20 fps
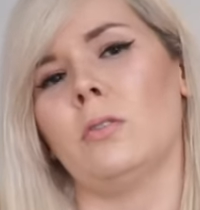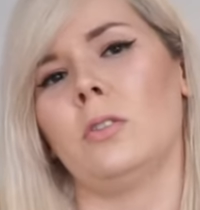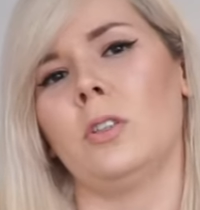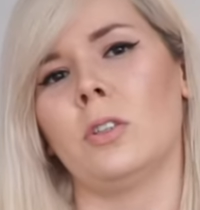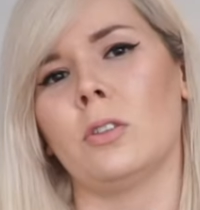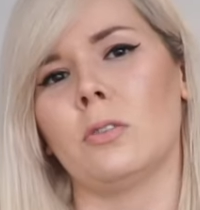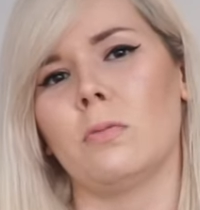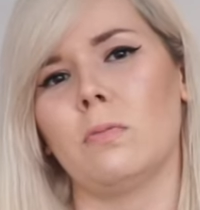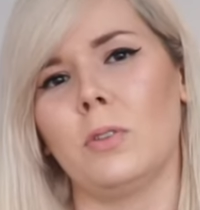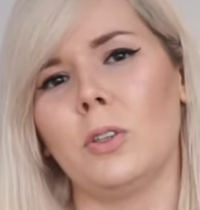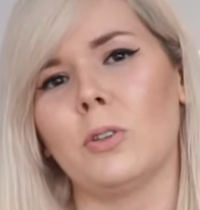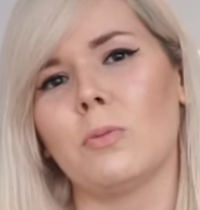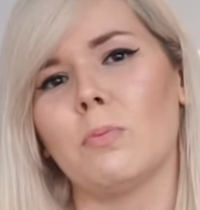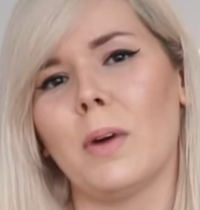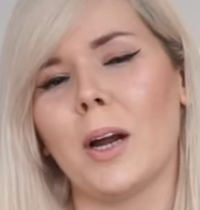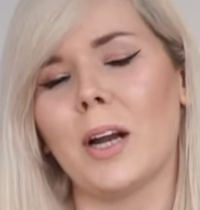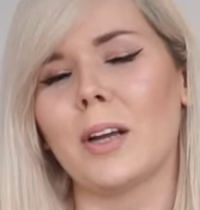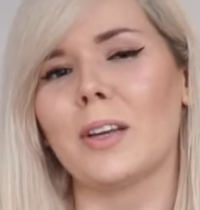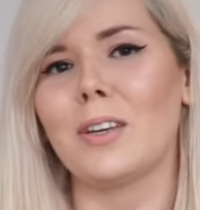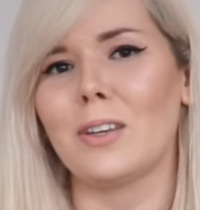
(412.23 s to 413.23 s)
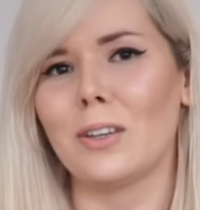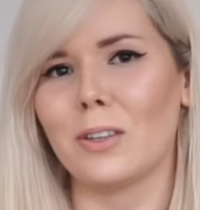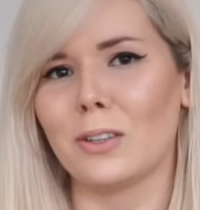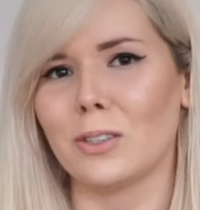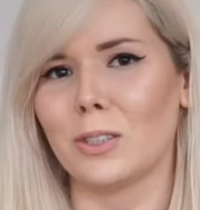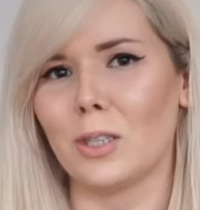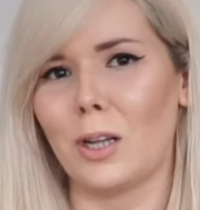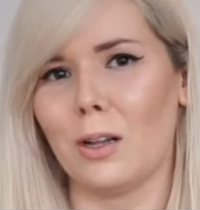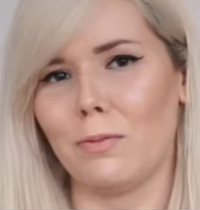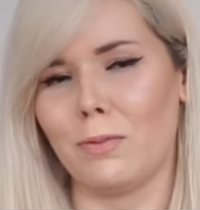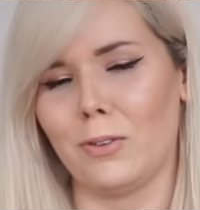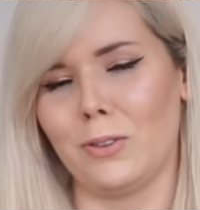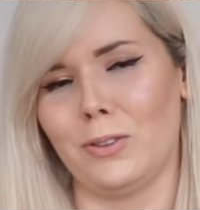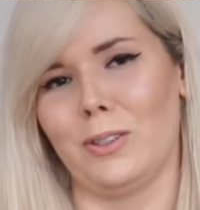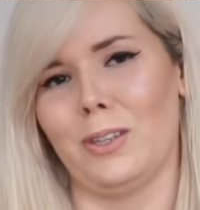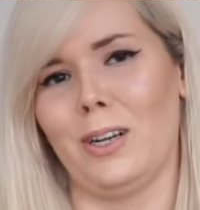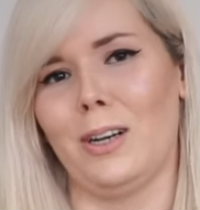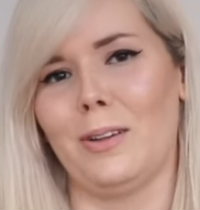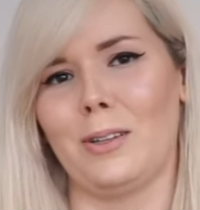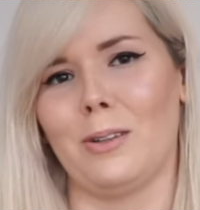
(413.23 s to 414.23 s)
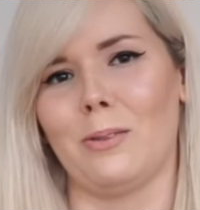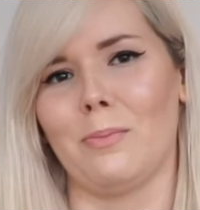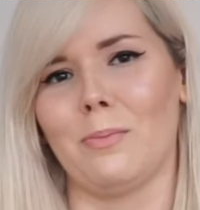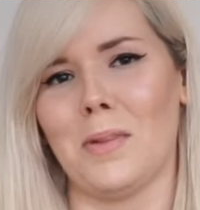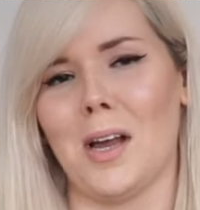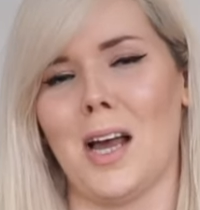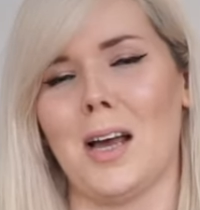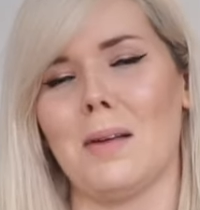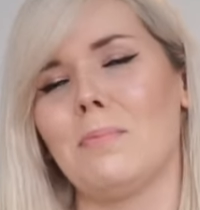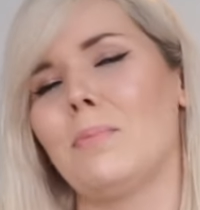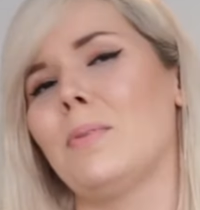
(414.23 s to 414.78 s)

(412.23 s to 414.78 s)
You're marking yourself on their little map,